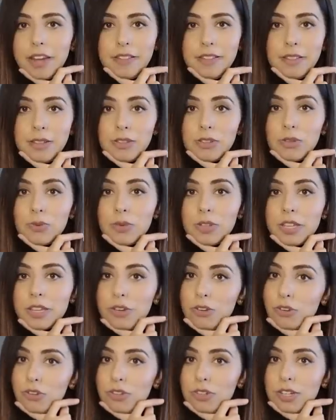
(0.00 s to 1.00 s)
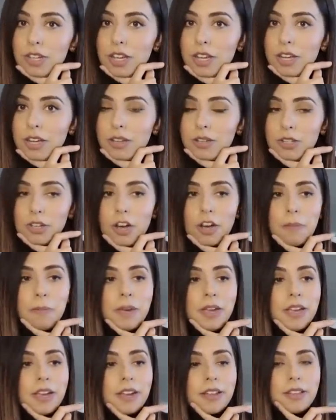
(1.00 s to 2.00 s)
think this is a really interesting
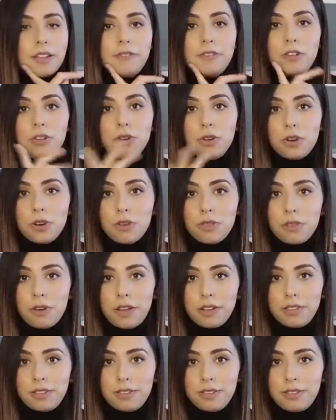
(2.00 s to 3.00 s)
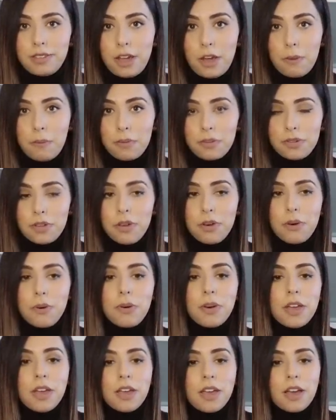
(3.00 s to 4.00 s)
topic. I'd love to know your thoughts down
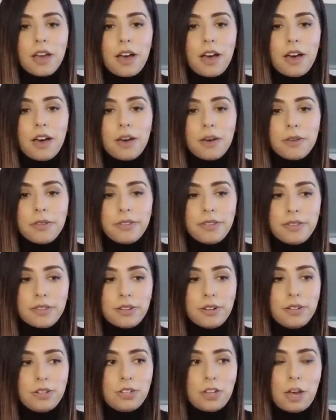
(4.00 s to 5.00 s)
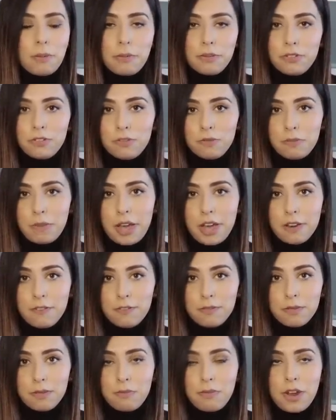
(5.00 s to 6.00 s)
below. Is this going to stop us from buying
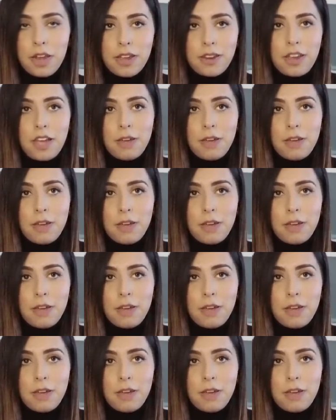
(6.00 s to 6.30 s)
from the brand?